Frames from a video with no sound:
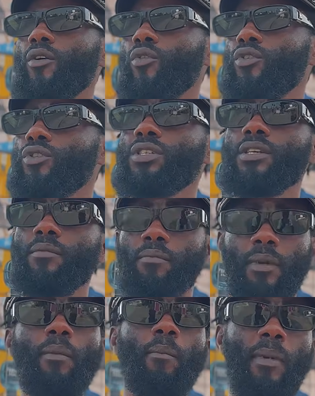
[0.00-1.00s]
You see,
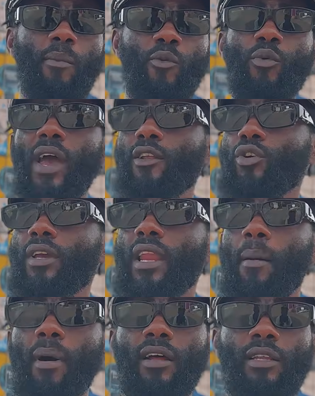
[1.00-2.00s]
maybe we are talking
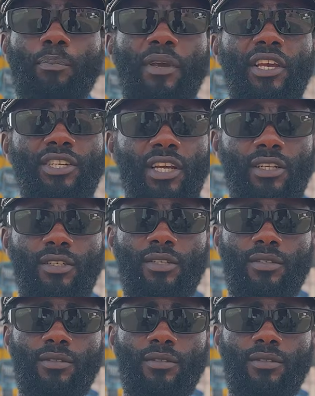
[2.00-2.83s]
about the patience.